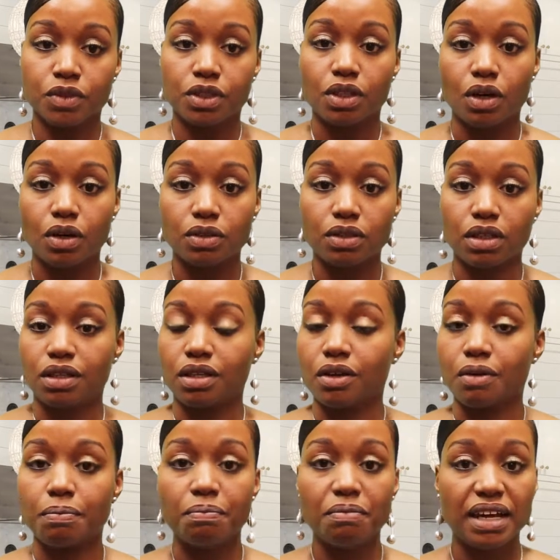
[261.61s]
So
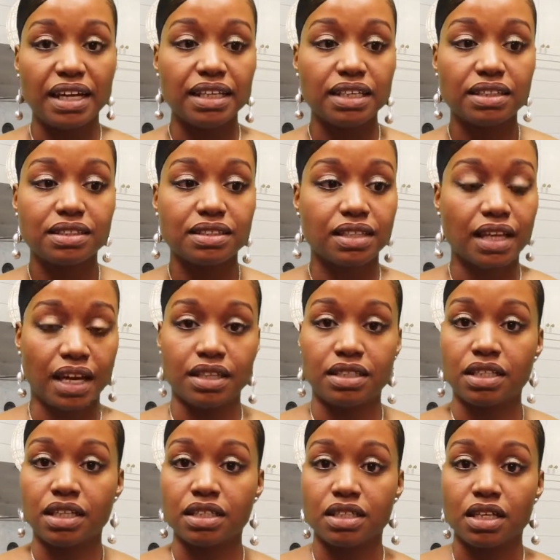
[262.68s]
there are many
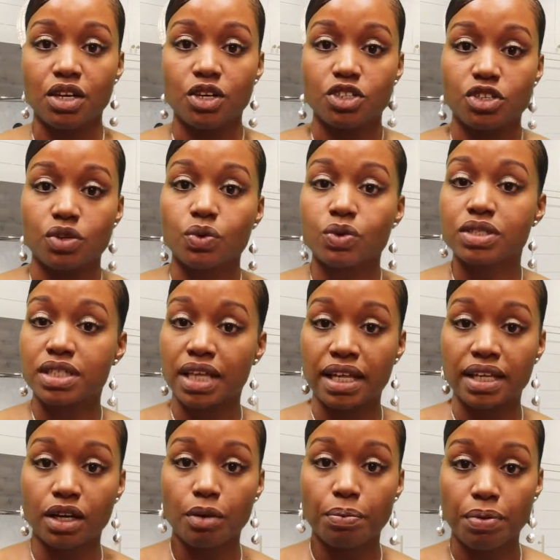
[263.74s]
stages to
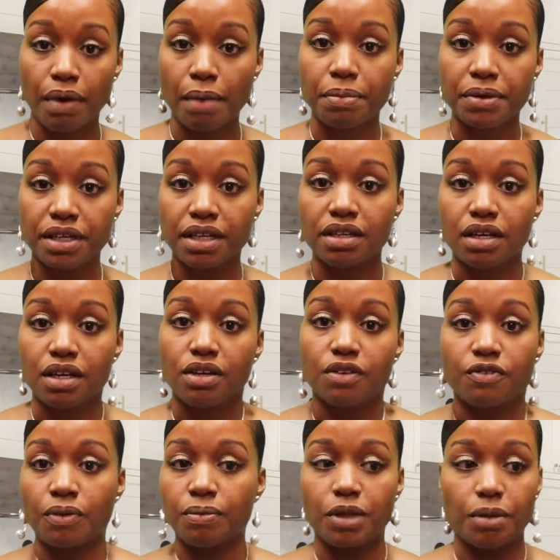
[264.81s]
selling a property
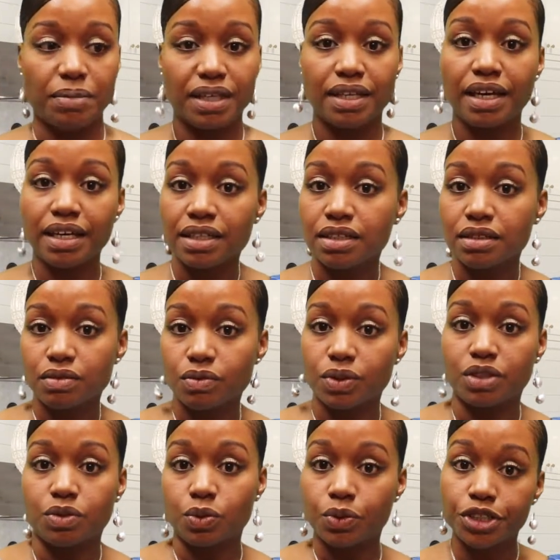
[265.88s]
from the beginning,
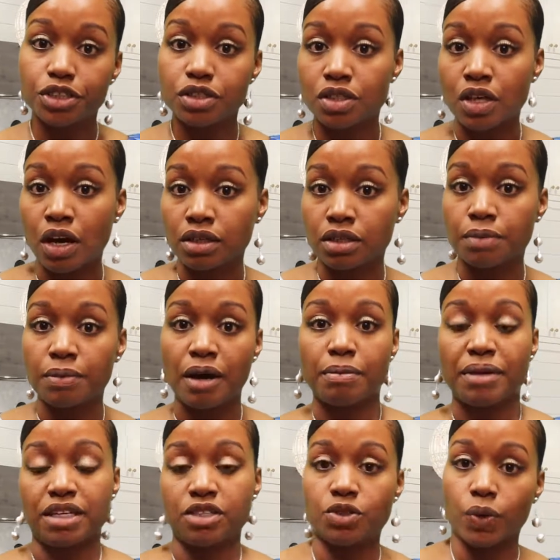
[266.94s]
which we just talked about,
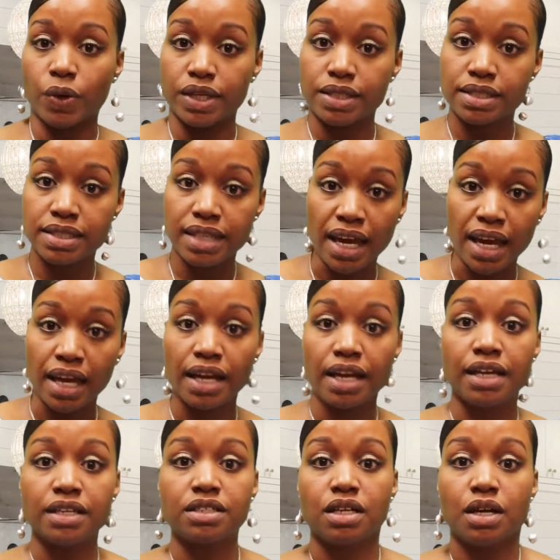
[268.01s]
making sure it's
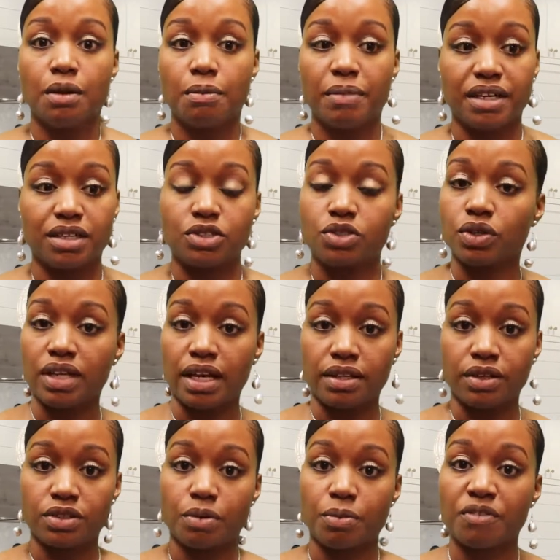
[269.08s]
staged, making sure that
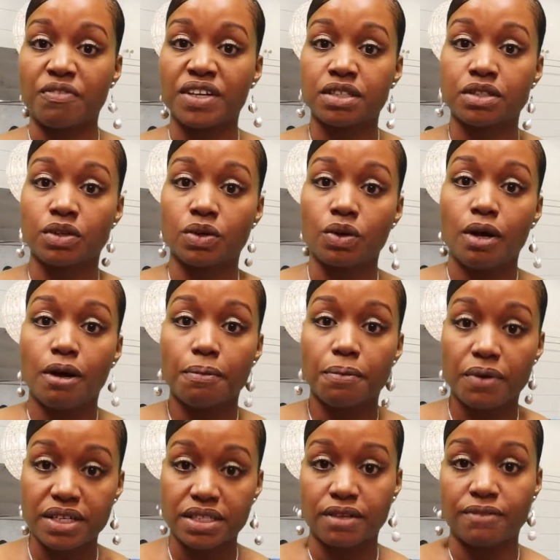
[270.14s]
there's a professional
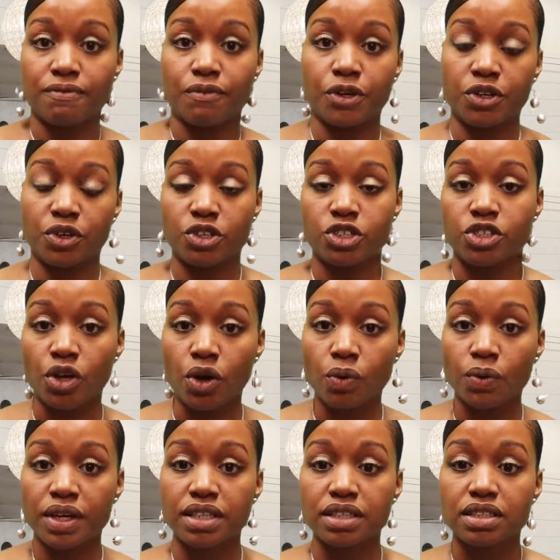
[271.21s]
present for your
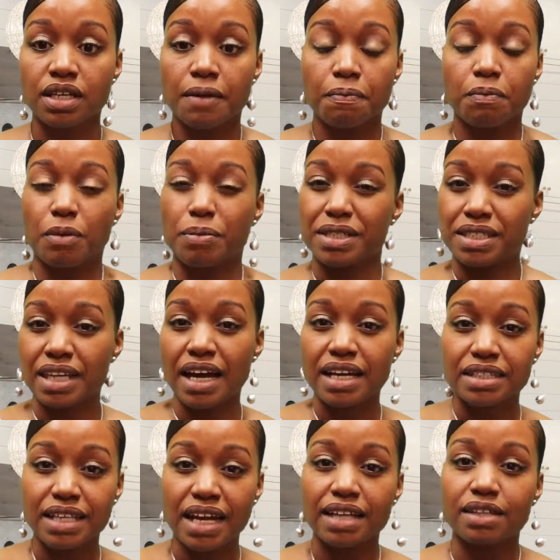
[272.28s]
showings. But
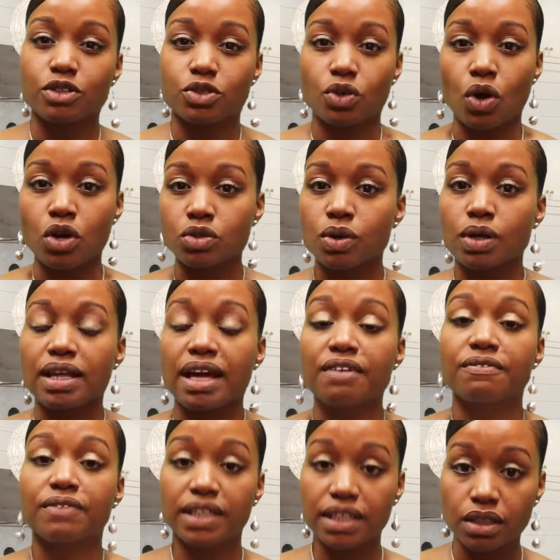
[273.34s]
besides that, there's also a lot
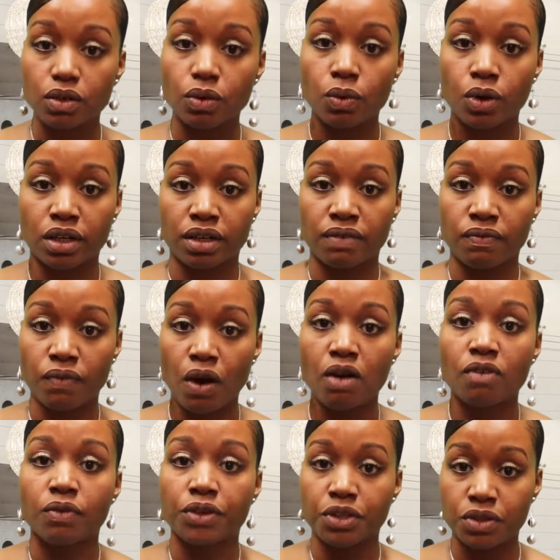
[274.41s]
of legal work
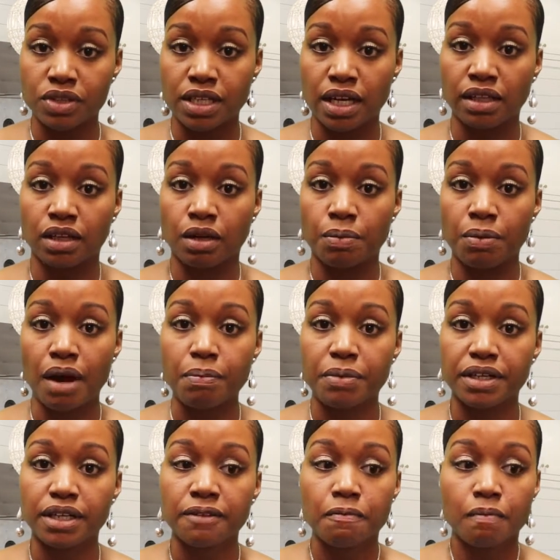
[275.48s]
involved when you're selling a
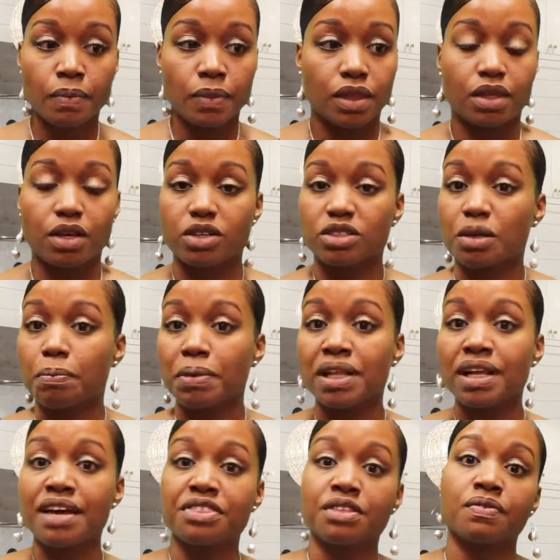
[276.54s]
property. There's a
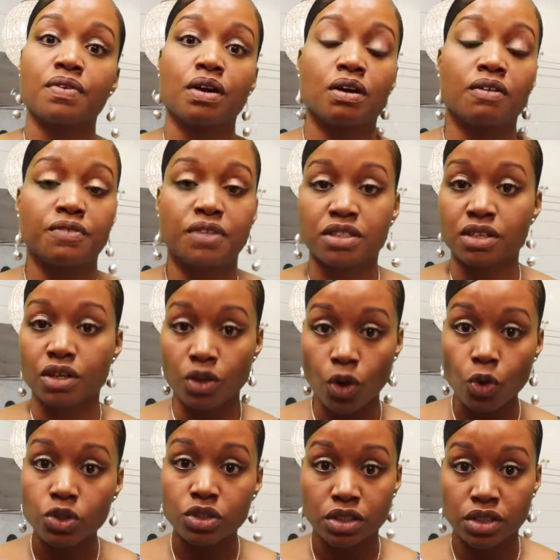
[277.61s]
plethora of
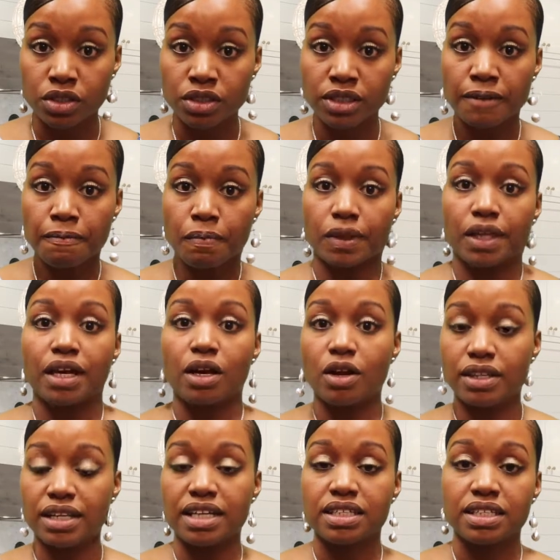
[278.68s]
disclosures that
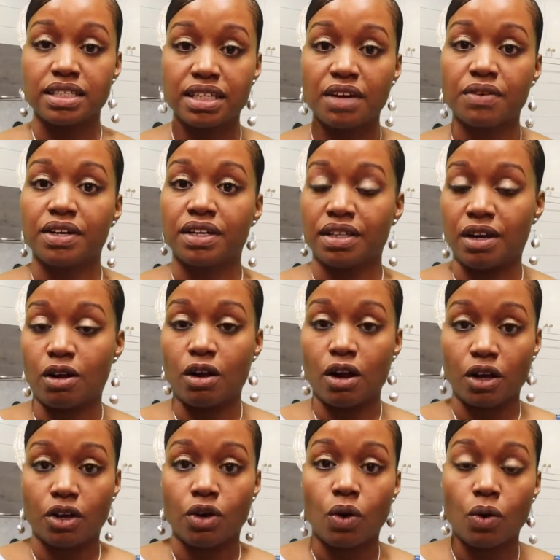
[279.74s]
are necessary and there
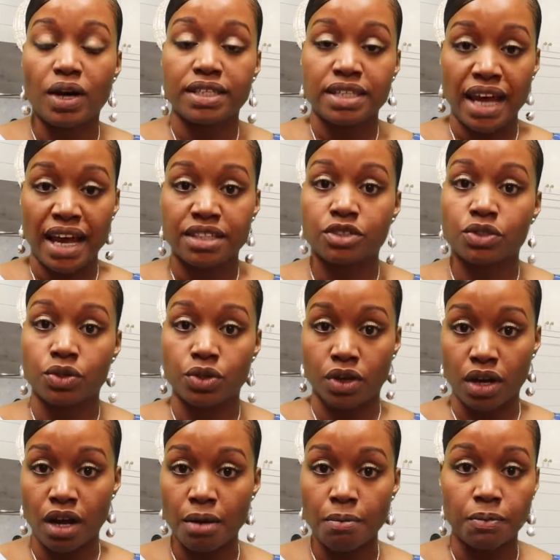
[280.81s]
are go attached to
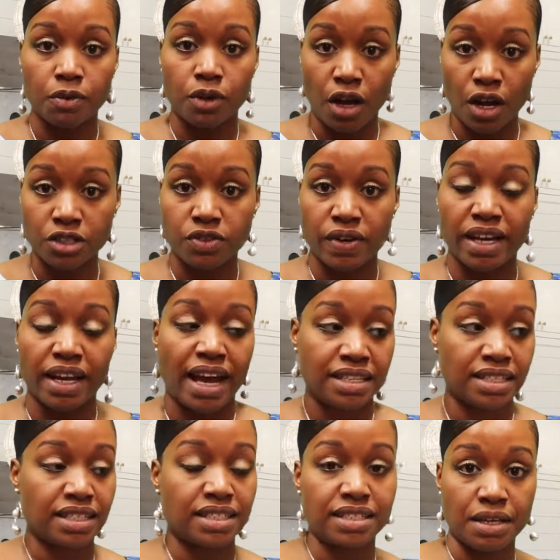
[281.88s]
your contract
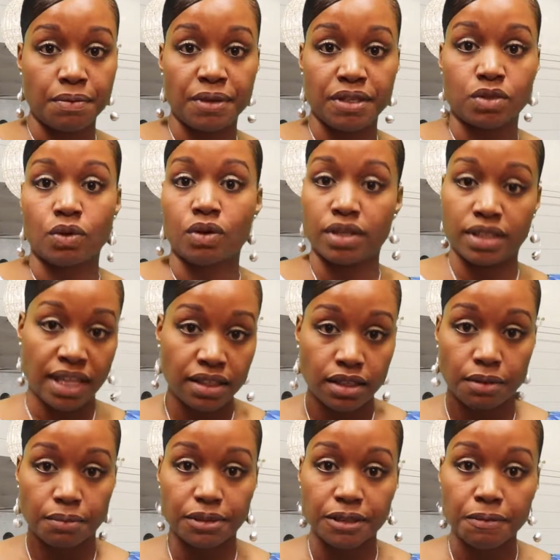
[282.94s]
as exhibits or
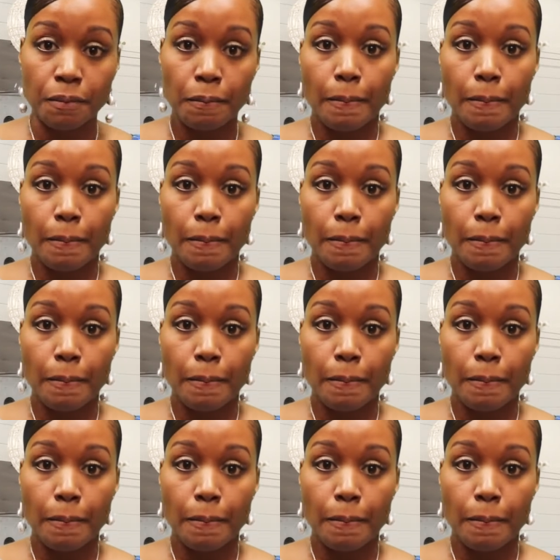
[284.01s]
addendums.